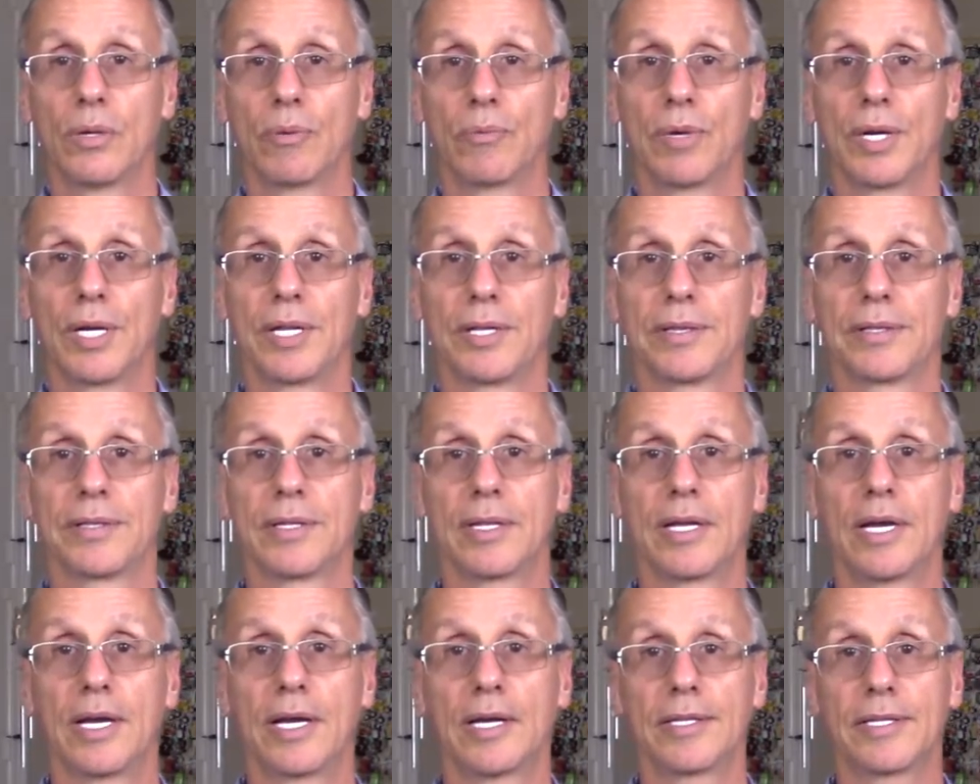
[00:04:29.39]

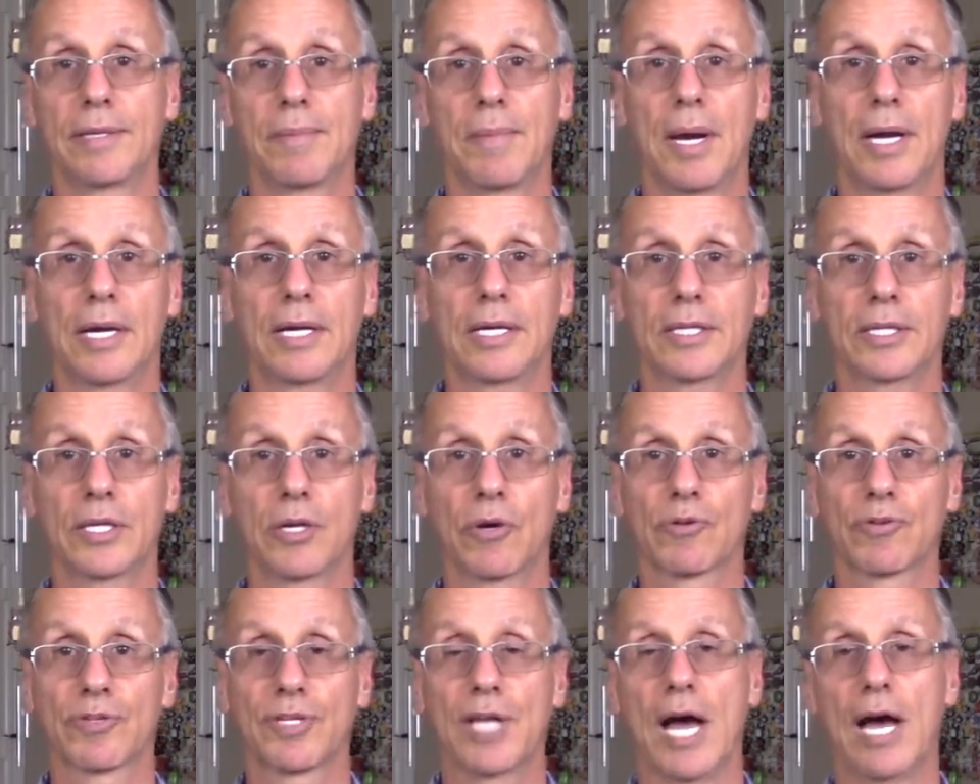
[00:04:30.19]
when the market
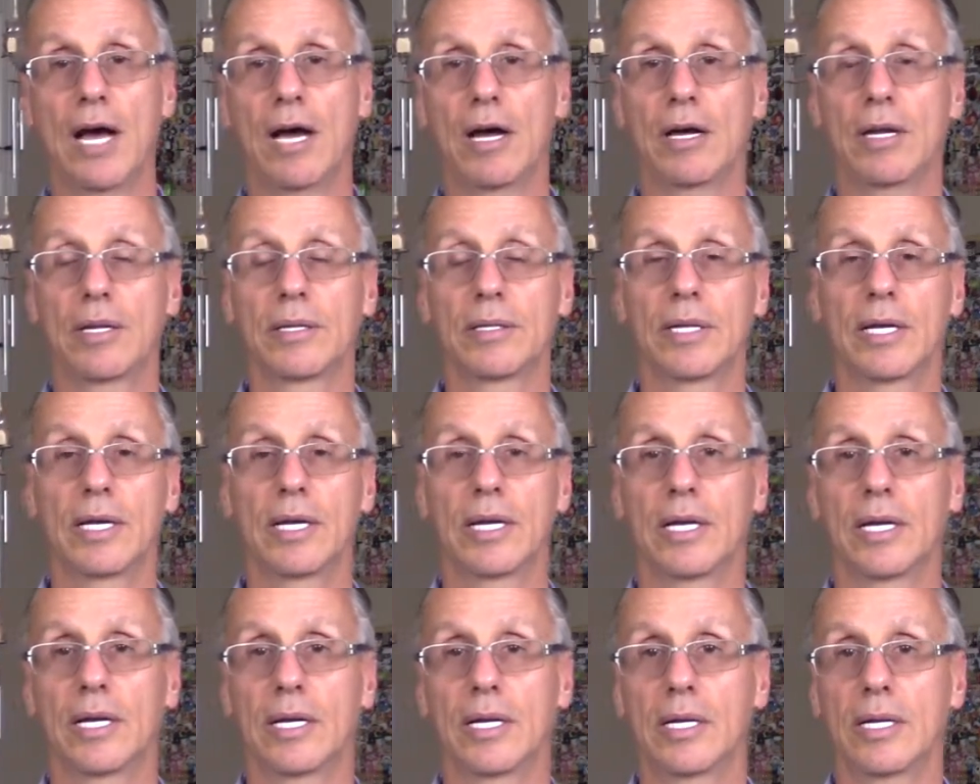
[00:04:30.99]
goes down,
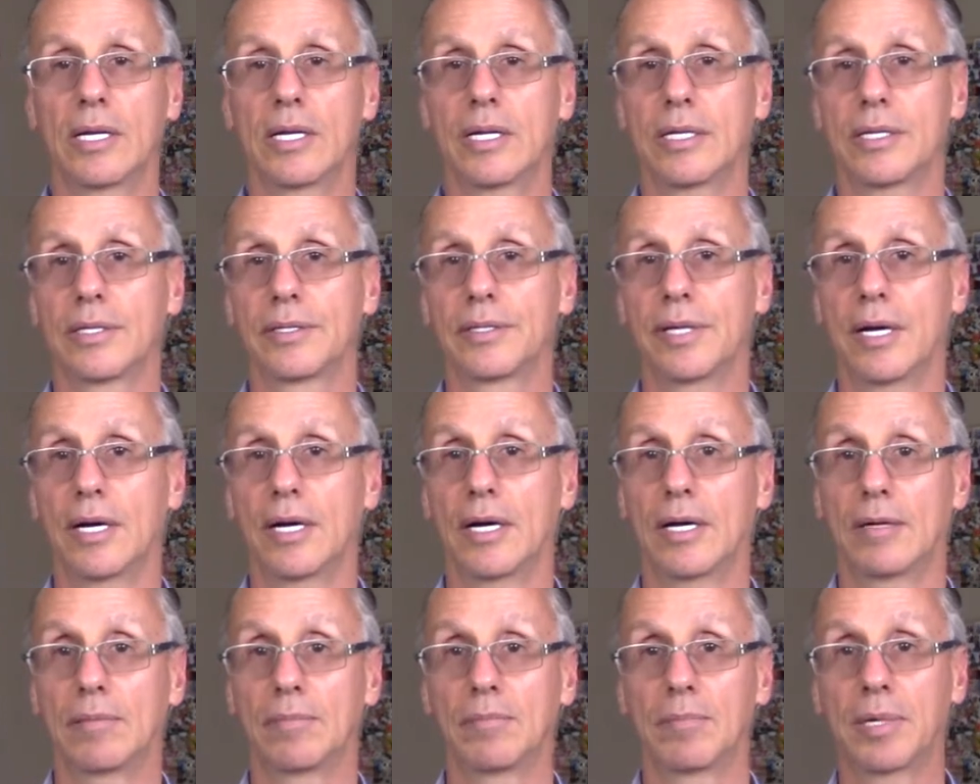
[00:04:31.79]
and
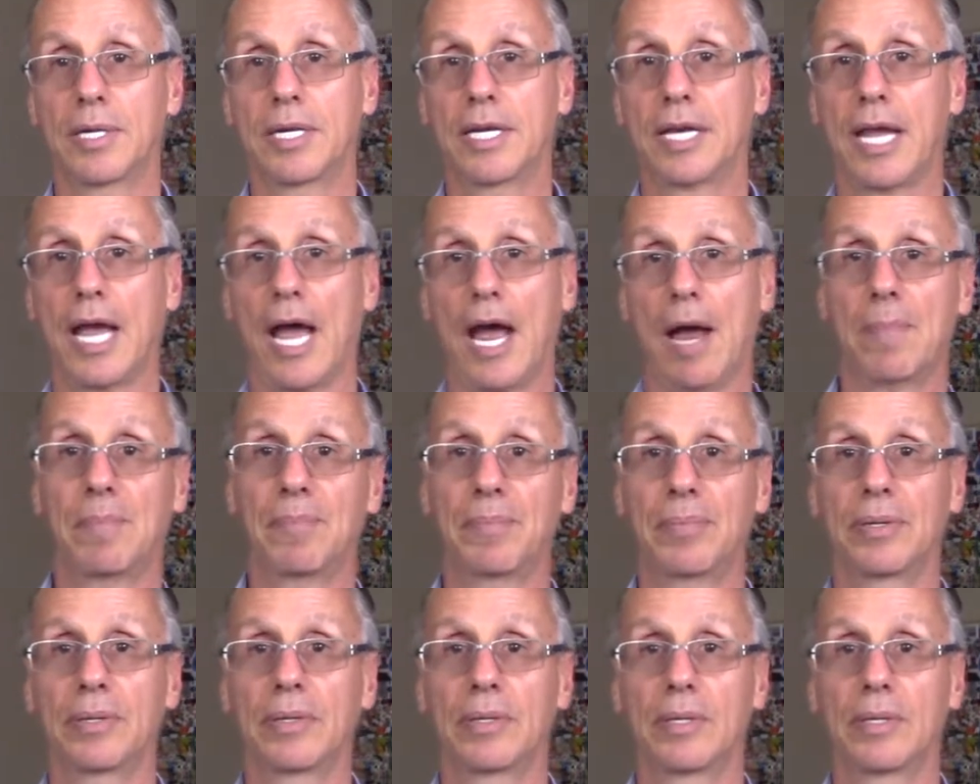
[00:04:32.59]
cap